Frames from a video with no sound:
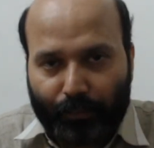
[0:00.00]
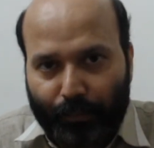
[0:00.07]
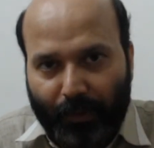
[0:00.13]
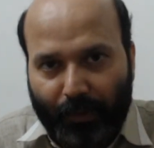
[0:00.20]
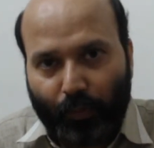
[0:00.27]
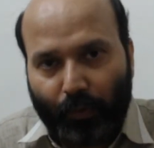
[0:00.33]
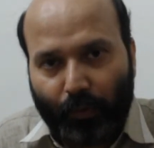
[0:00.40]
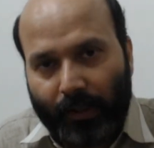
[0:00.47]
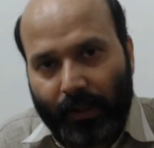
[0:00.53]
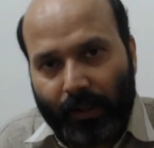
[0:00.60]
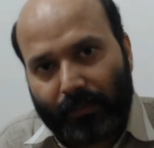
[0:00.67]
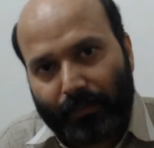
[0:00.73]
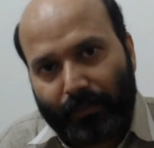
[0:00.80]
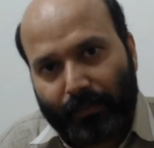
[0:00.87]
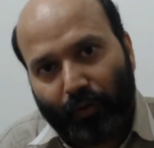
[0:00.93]
Few
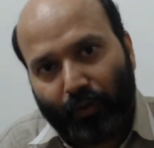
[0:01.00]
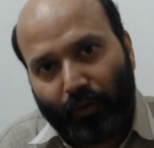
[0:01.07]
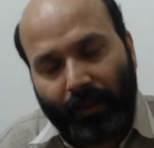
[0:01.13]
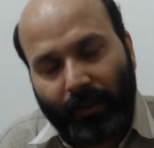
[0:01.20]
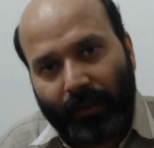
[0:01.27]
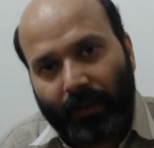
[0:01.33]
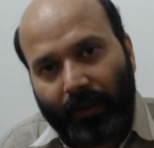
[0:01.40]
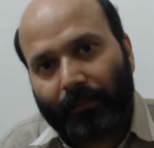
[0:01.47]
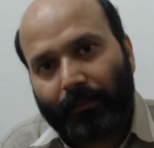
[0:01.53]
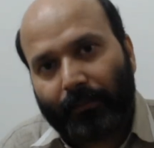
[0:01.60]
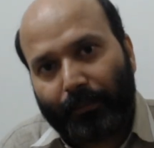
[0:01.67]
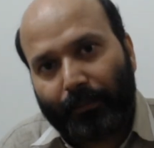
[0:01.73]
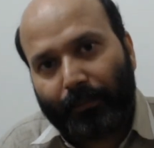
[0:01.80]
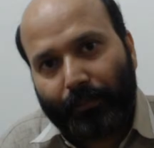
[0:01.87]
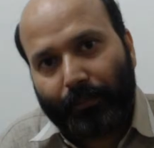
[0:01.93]
days, few year,
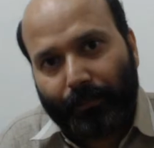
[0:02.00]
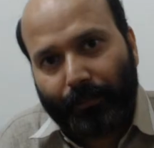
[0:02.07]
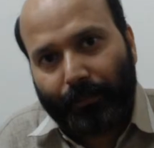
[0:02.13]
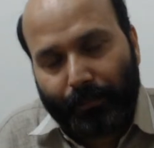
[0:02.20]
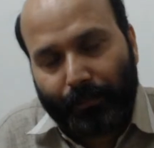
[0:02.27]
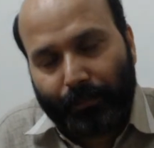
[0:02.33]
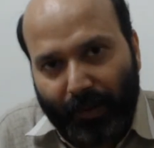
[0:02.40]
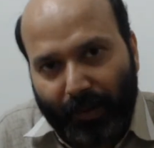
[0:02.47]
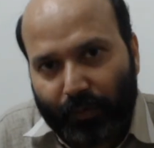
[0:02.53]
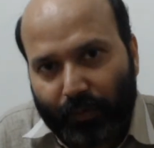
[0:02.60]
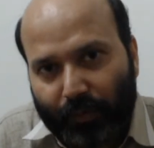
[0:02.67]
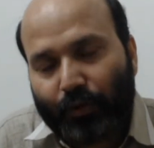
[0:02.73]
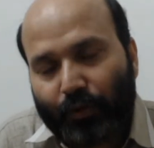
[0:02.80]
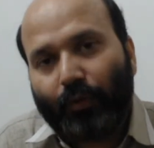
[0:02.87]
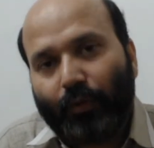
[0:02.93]
few
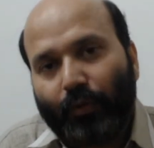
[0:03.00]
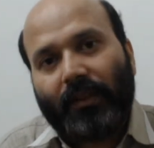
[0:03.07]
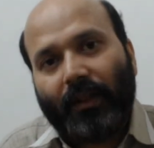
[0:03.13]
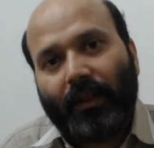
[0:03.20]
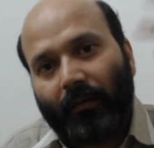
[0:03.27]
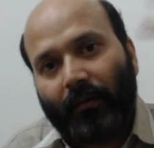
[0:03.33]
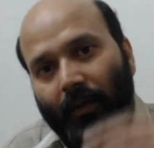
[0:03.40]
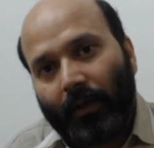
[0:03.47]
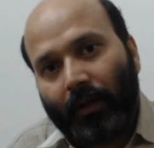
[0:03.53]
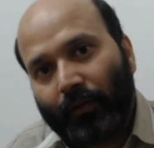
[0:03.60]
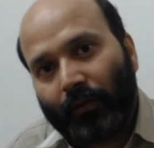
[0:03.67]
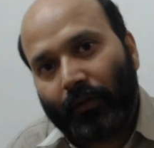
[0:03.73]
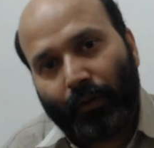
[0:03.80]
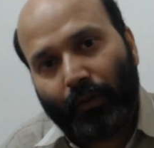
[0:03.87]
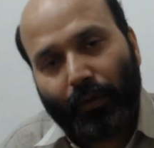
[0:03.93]
centuries
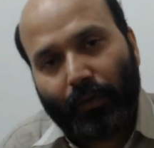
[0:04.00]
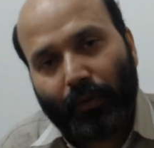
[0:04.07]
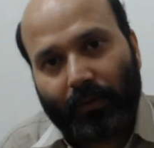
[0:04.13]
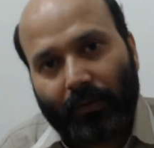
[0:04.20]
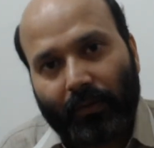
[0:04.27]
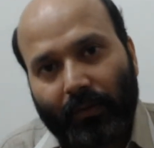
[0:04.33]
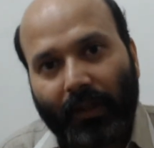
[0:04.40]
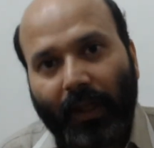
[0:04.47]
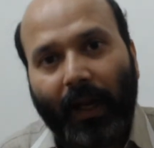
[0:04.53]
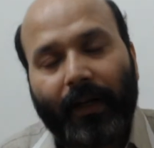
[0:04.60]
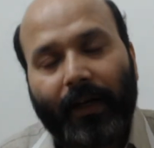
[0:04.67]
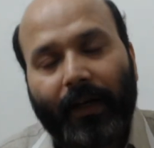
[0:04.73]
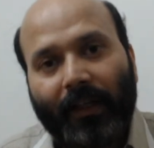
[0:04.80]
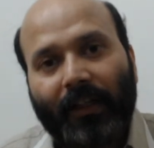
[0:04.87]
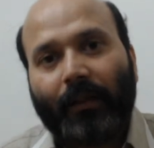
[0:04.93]
ago,
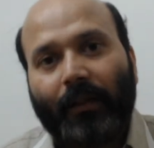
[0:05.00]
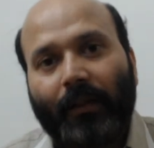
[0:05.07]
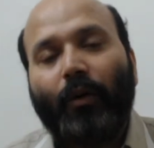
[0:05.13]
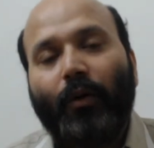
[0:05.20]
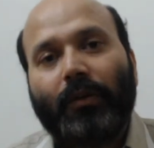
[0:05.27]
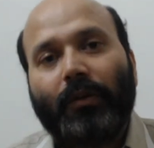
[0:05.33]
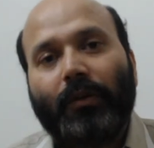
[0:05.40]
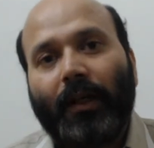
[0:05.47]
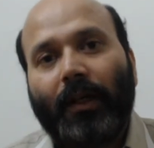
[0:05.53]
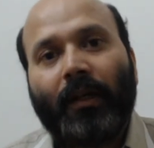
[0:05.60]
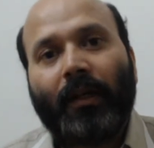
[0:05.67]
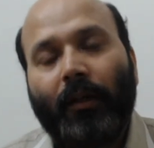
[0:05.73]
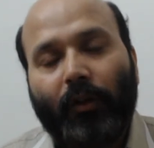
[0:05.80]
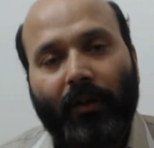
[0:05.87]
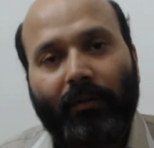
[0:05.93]
that kind of houses are
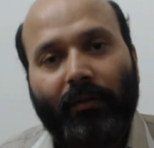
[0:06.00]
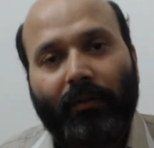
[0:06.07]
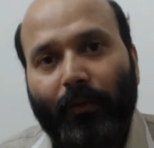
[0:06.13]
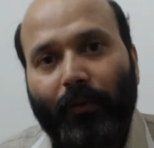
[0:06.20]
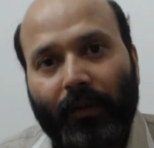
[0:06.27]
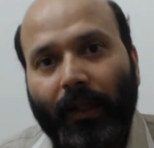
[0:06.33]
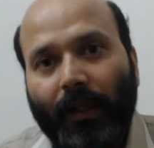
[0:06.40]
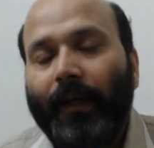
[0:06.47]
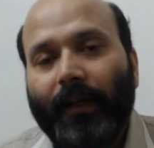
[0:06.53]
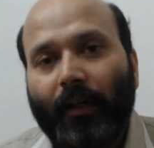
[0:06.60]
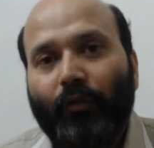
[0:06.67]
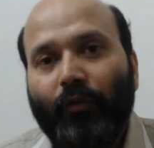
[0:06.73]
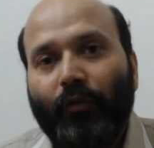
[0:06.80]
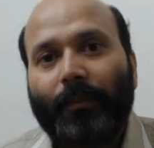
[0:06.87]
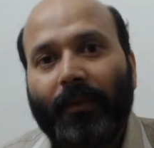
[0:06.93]
not available. That
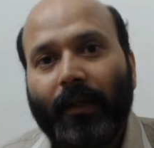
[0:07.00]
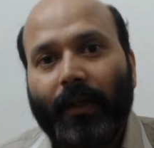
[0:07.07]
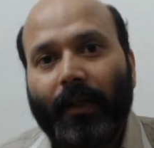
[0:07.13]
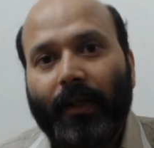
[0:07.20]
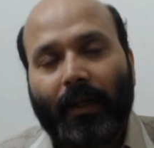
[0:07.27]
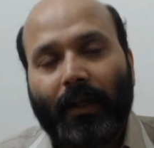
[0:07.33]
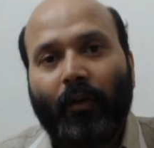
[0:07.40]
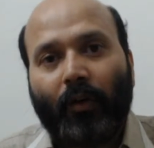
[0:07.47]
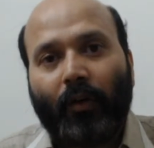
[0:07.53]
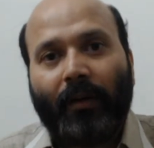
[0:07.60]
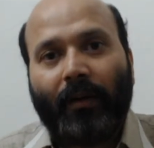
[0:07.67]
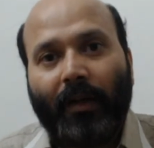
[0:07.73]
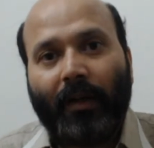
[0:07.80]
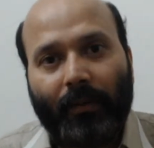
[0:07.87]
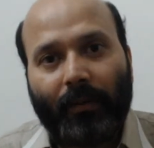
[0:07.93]
kind of dress are not
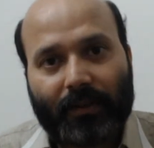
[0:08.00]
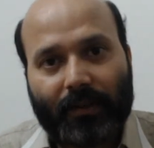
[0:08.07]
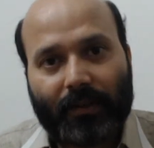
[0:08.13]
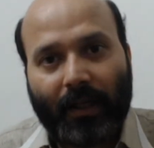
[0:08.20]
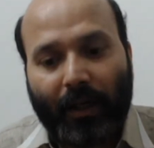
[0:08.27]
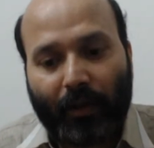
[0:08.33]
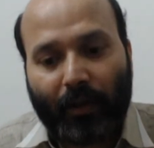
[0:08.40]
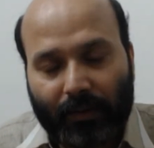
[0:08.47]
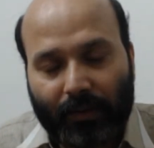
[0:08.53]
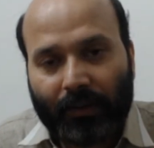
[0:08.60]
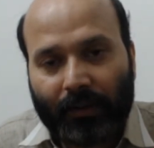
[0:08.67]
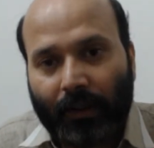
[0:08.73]
available now.